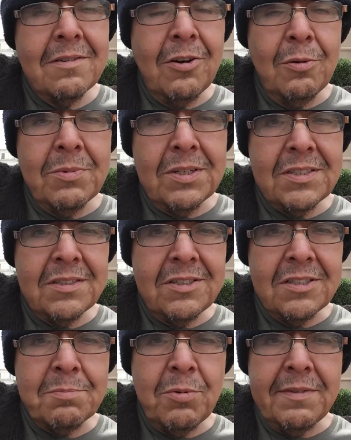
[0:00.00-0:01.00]
homeless and
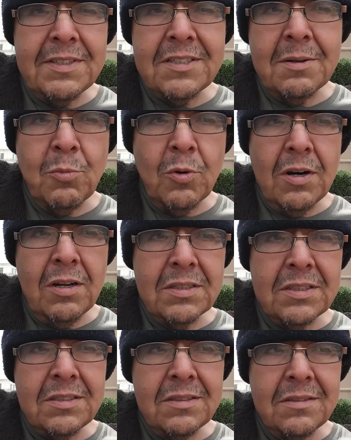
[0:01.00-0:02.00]
just moving somewhere else.